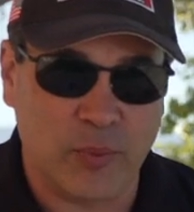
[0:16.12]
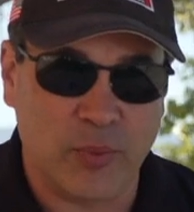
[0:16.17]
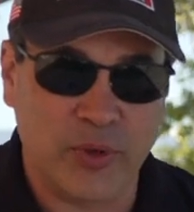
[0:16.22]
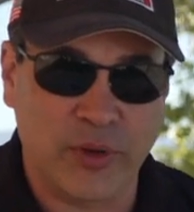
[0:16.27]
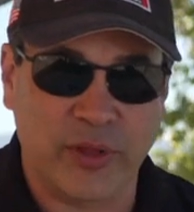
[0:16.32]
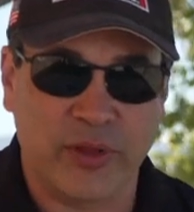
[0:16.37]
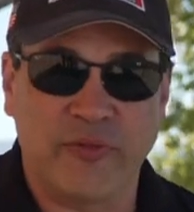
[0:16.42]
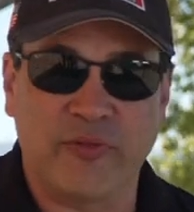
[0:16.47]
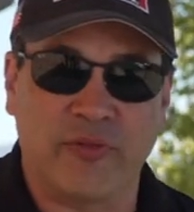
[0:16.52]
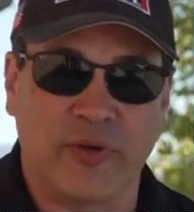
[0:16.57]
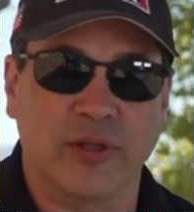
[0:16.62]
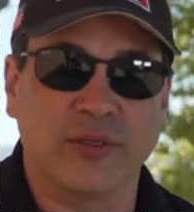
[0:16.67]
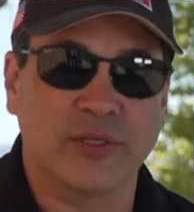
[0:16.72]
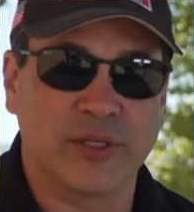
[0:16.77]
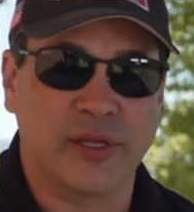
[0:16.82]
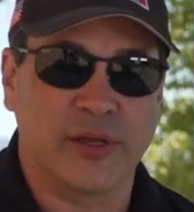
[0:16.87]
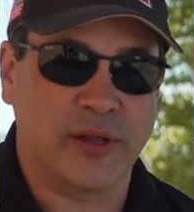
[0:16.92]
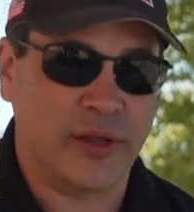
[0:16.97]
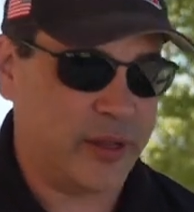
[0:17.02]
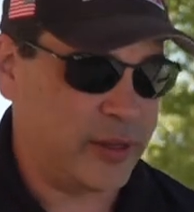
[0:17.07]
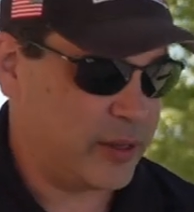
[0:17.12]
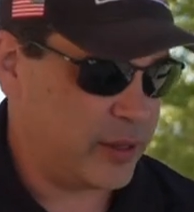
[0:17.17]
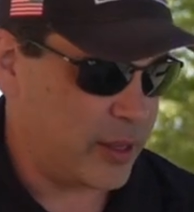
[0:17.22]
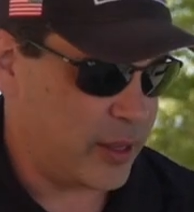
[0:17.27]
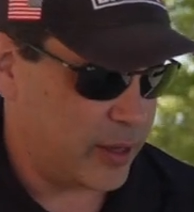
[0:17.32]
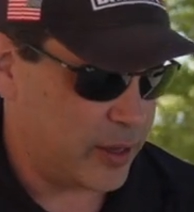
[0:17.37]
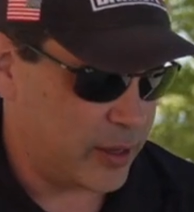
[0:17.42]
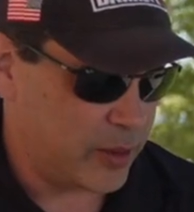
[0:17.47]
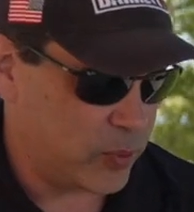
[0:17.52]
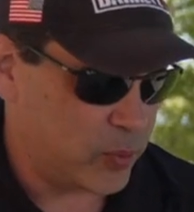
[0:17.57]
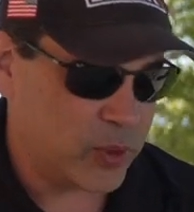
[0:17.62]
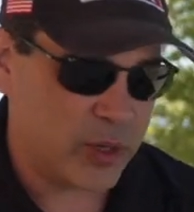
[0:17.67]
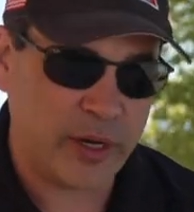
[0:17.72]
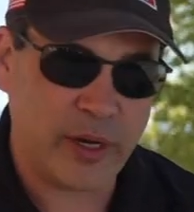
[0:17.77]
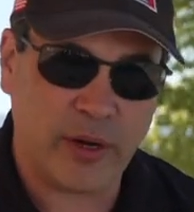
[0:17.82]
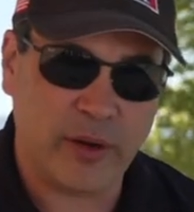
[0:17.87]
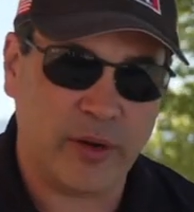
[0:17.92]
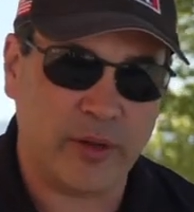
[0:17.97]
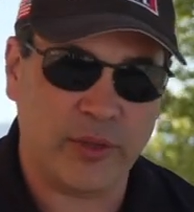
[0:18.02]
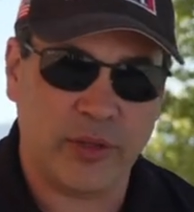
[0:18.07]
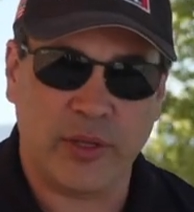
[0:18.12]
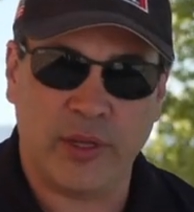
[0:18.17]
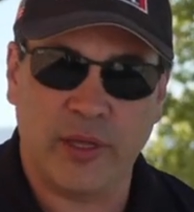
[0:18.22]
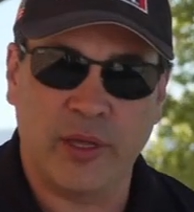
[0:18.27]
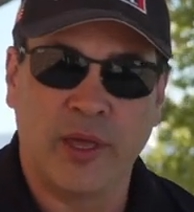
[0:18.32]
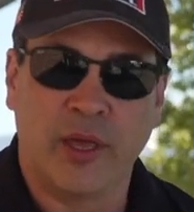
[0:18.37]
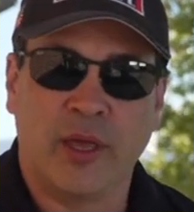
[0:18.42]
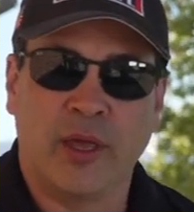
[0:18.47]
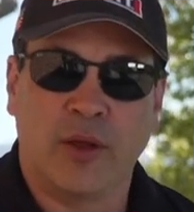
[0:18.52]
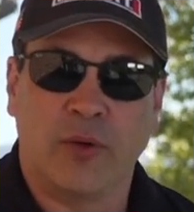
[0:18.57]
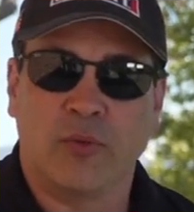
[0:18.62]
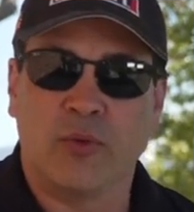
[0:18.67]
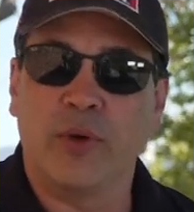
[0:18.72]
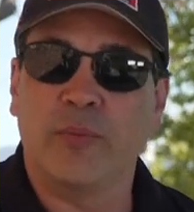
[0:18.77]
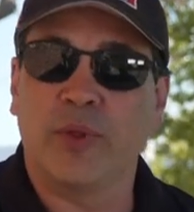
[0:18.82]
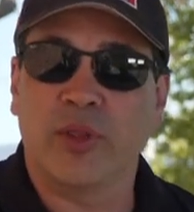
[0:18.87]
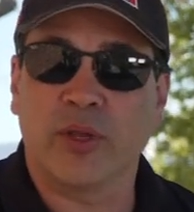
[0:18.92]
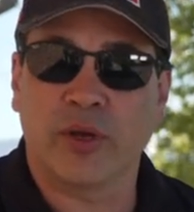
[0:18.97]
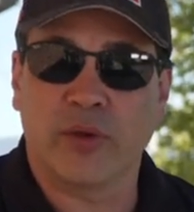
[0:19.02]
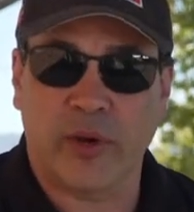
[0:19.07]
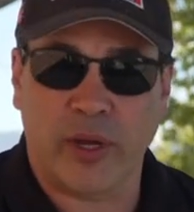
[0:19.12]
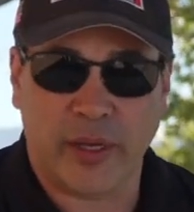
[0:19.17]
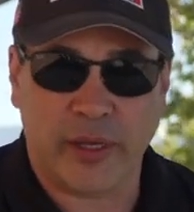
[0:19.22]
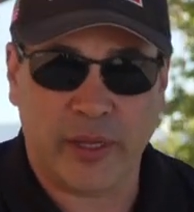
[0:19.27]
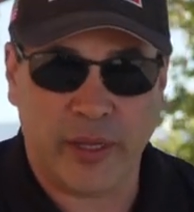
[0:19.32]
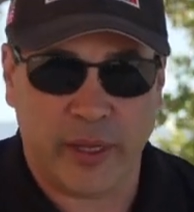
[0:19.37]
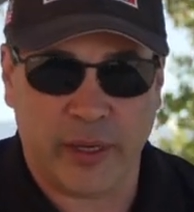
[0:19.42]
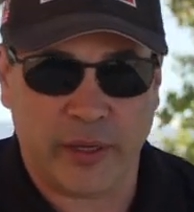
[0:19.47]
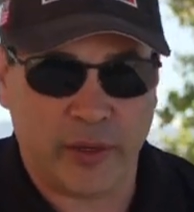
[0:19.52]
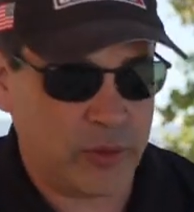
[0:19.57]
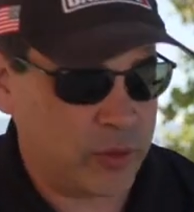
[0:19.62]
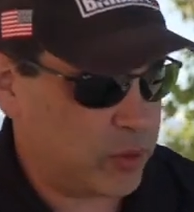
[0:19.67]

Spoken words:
really fun today. And we're here at the rim of the Grand Canyon.